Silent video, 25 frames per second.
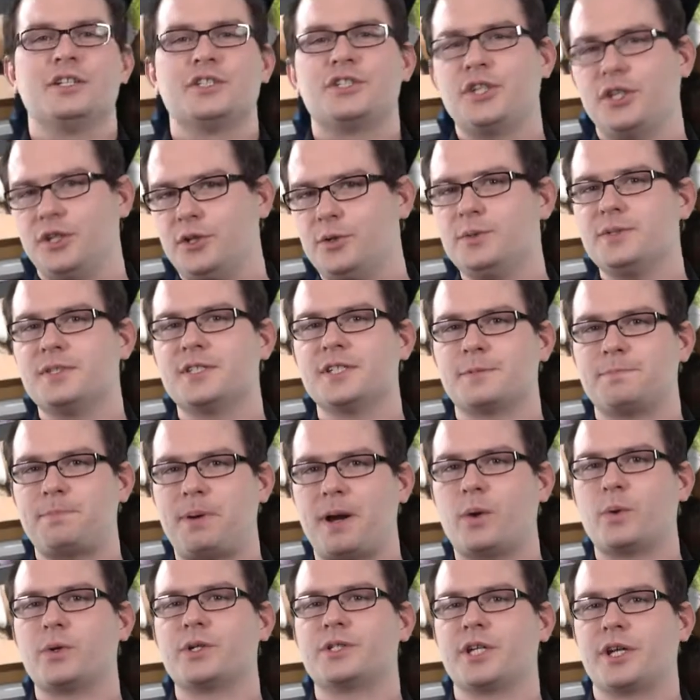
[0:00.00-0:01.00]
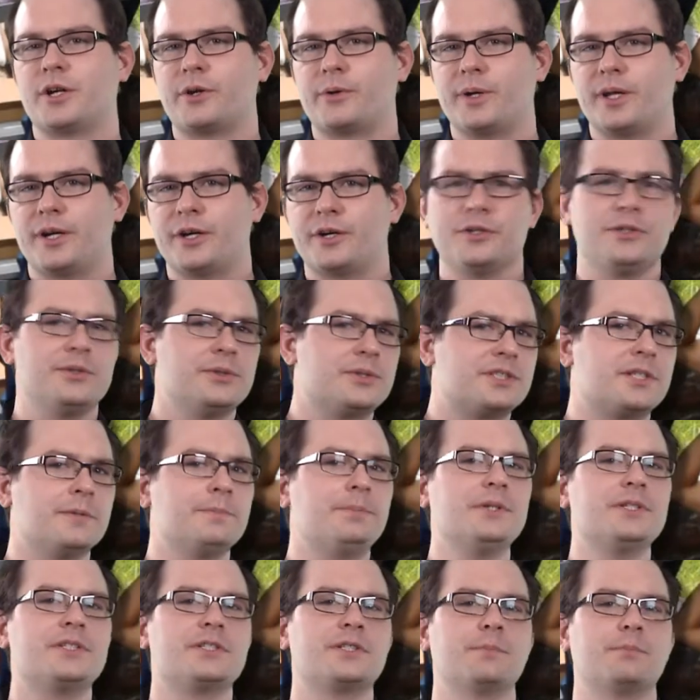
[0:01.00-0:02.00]
To use this power generator, you
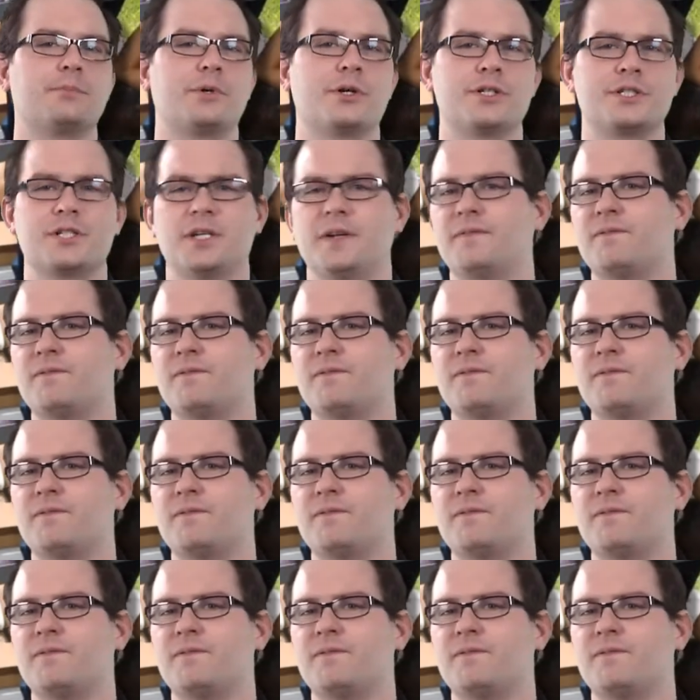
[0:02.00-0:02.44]
simply submerge it